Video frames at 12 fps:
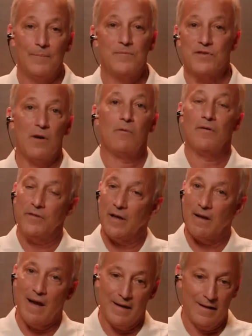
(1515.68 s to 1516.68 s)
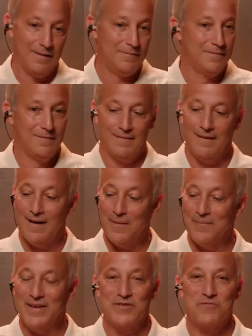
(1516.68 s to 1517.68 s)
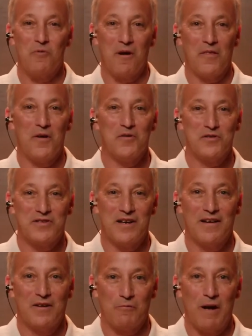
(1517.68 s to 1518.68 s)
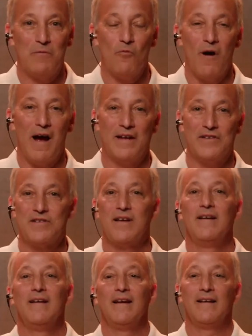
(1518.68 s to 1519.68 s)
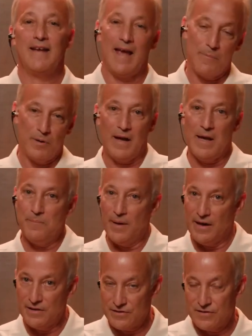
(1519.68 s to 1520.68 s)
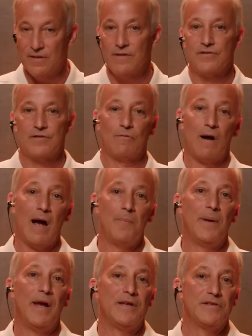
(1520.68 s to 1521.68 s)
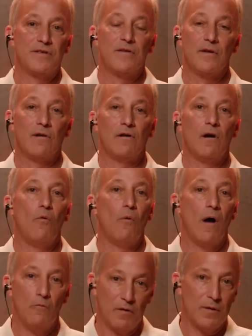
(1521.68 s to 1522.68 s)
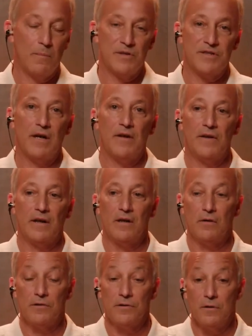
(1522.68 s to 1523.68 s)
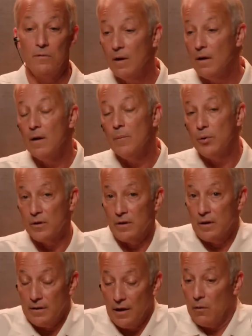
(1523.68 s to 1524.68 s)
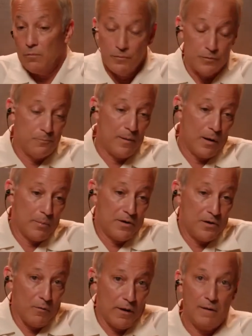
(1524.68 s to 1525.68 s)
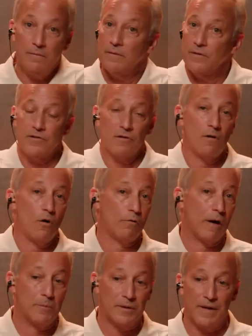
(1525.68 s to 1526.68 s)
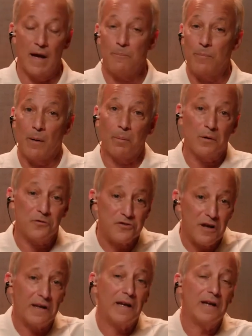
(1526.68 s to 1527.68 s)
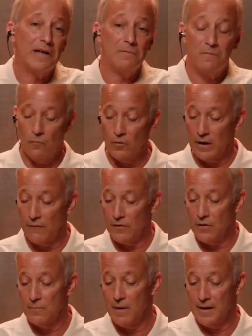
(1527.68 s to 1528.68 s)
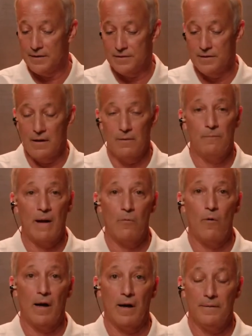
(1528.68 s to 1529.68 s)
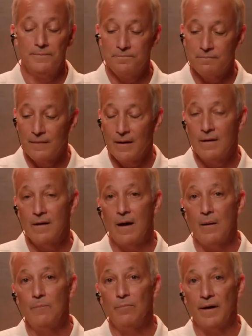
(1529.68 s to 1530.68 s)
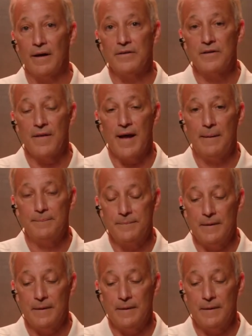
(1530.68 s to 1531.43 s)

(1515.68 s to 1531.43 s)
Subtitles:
so if you like it, it's one of those great wines, Cabernet-based, Syrah-based, that'll go well with almost anything you can do. Put it, barbecuing, this will go great with that. Barbecue chicken, whatever you might want to bring into that.